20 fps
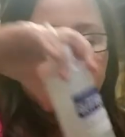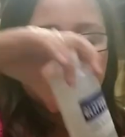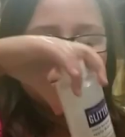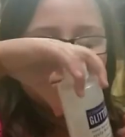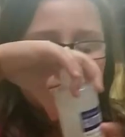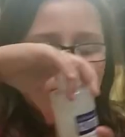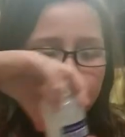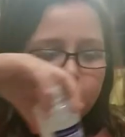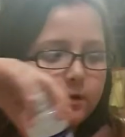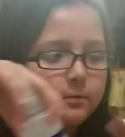
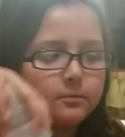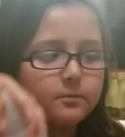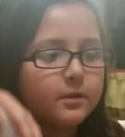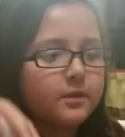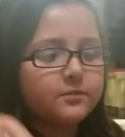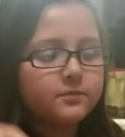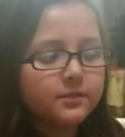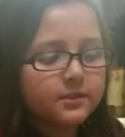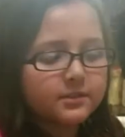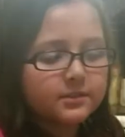So
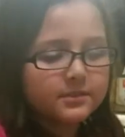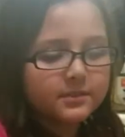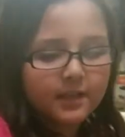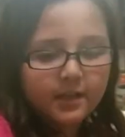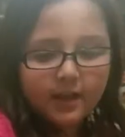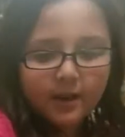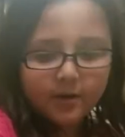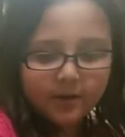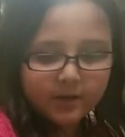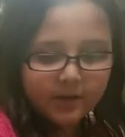let's first
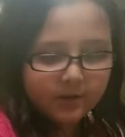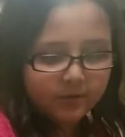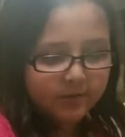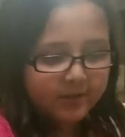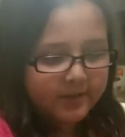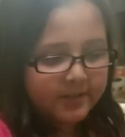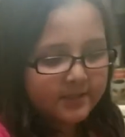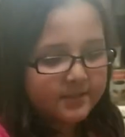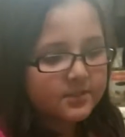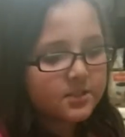say our
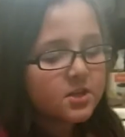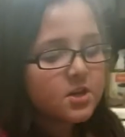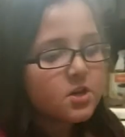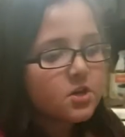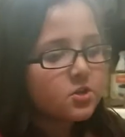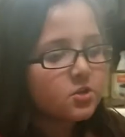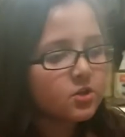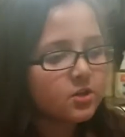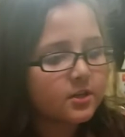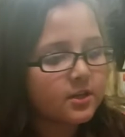ingredients.
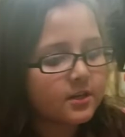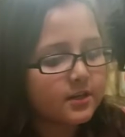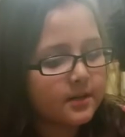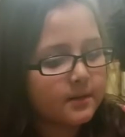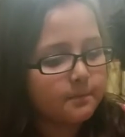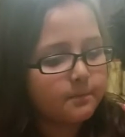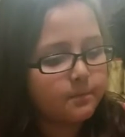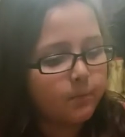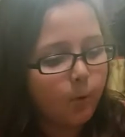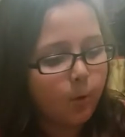You're going
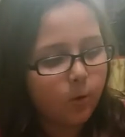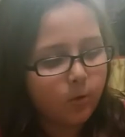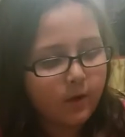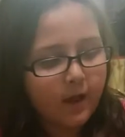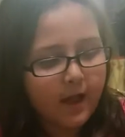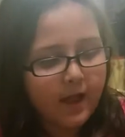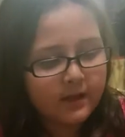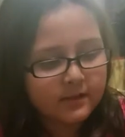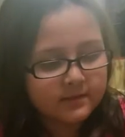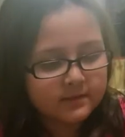to need
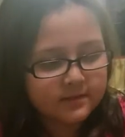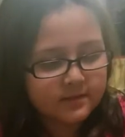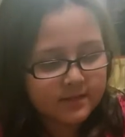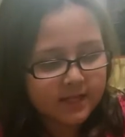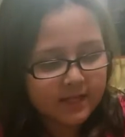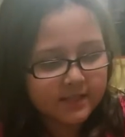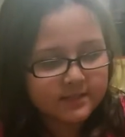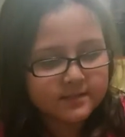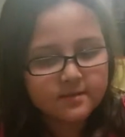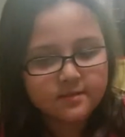borax, and
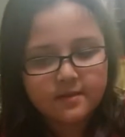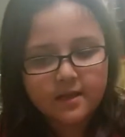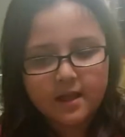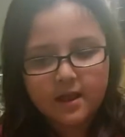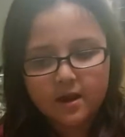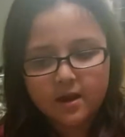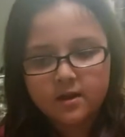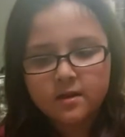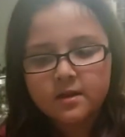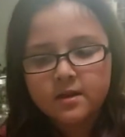that's in
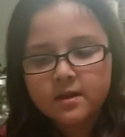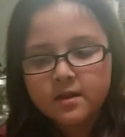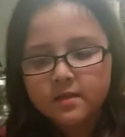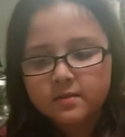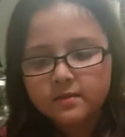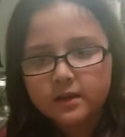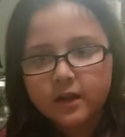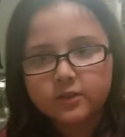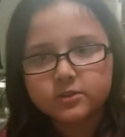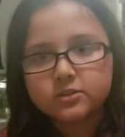there.
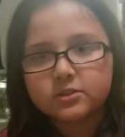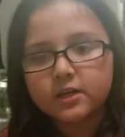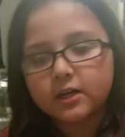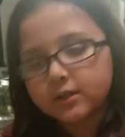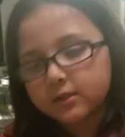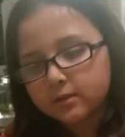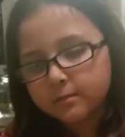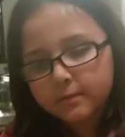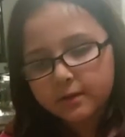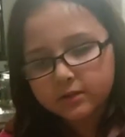And I'll just
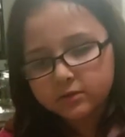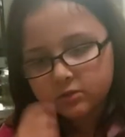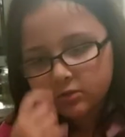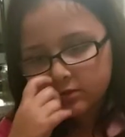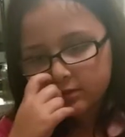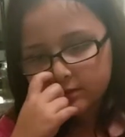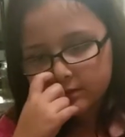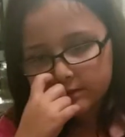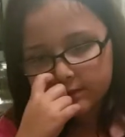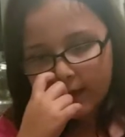tell you the
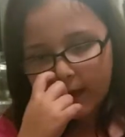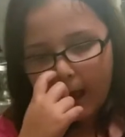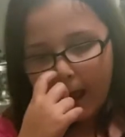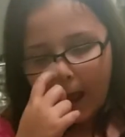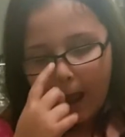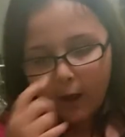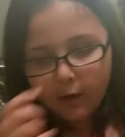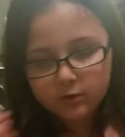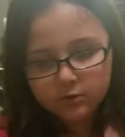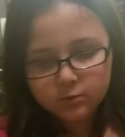measurements
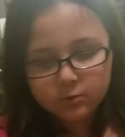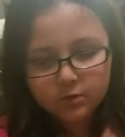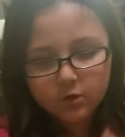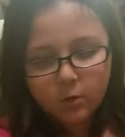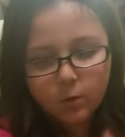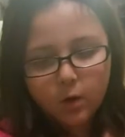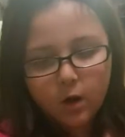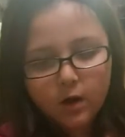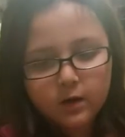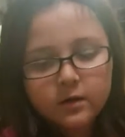as we
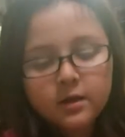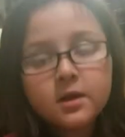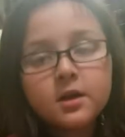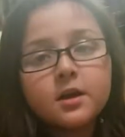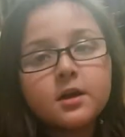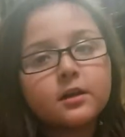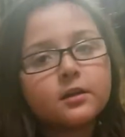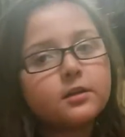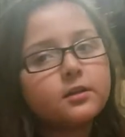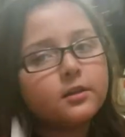go on.
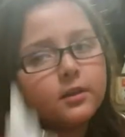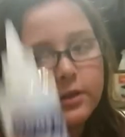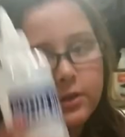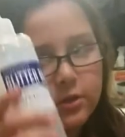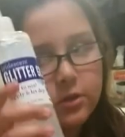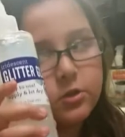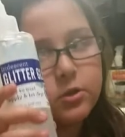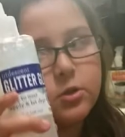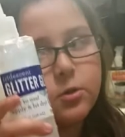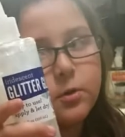
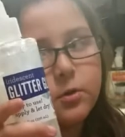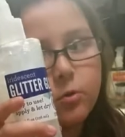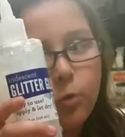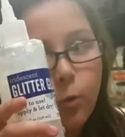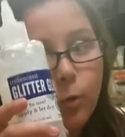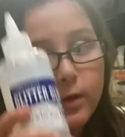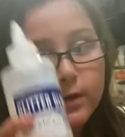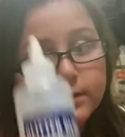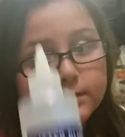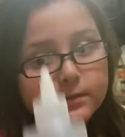Glitter glue, of
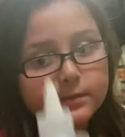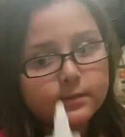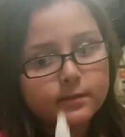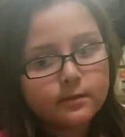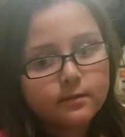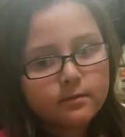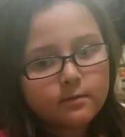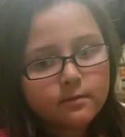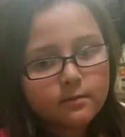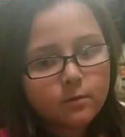course,
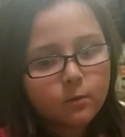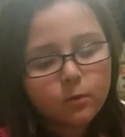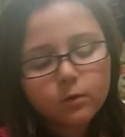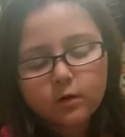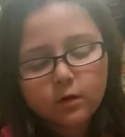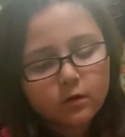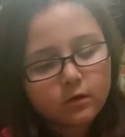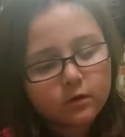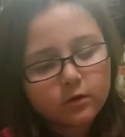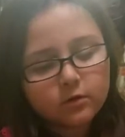
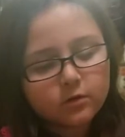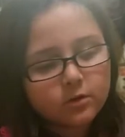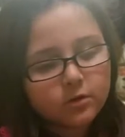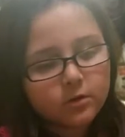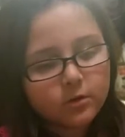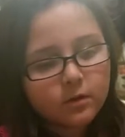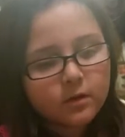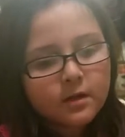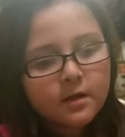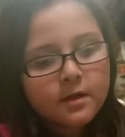or
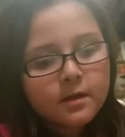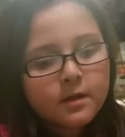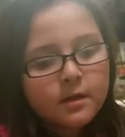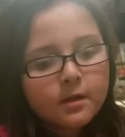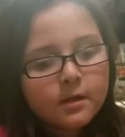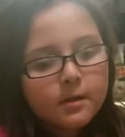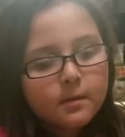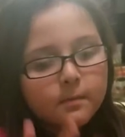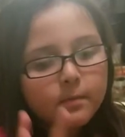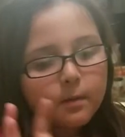glue,
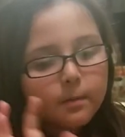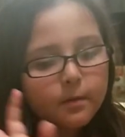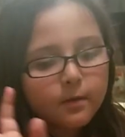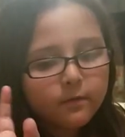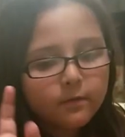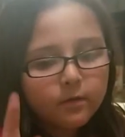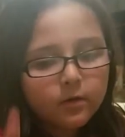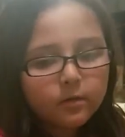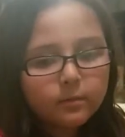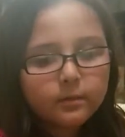but
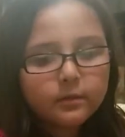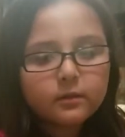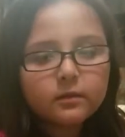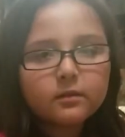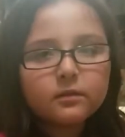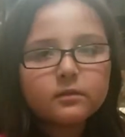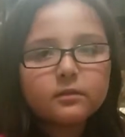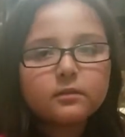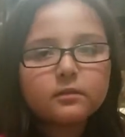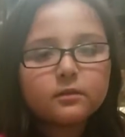preferably
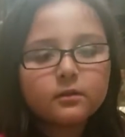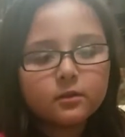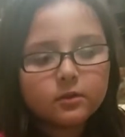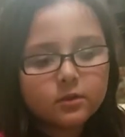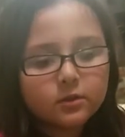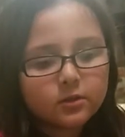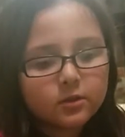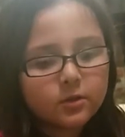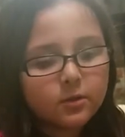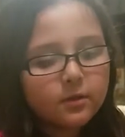
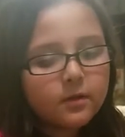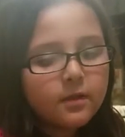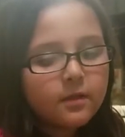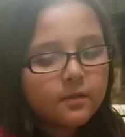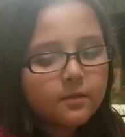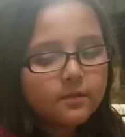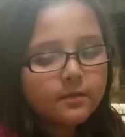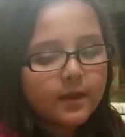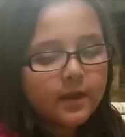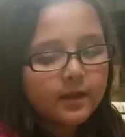glitter glue.
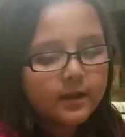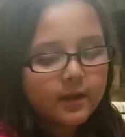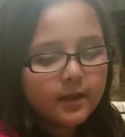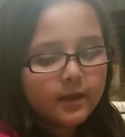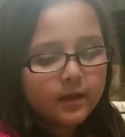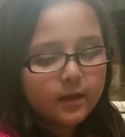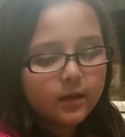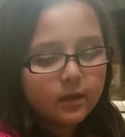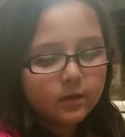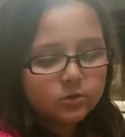Then
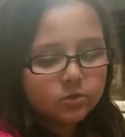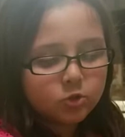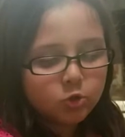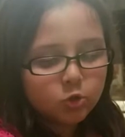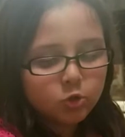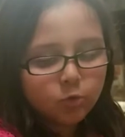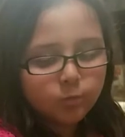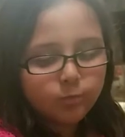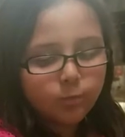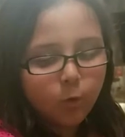
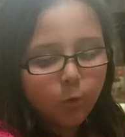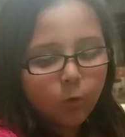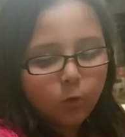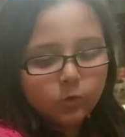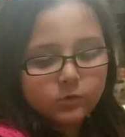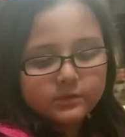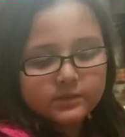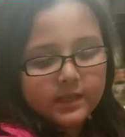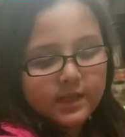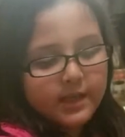2
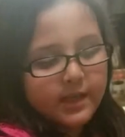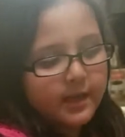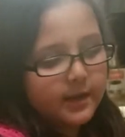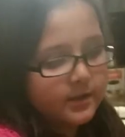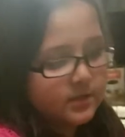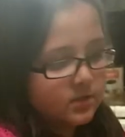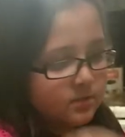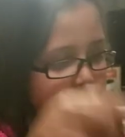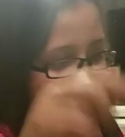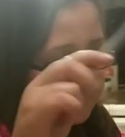bowls
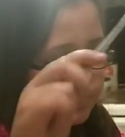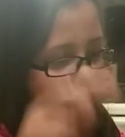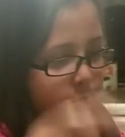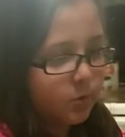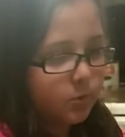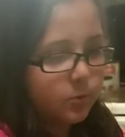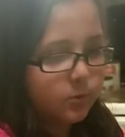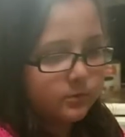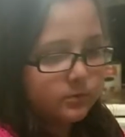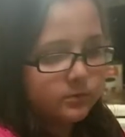and a
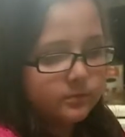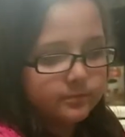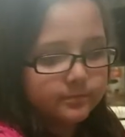spoon.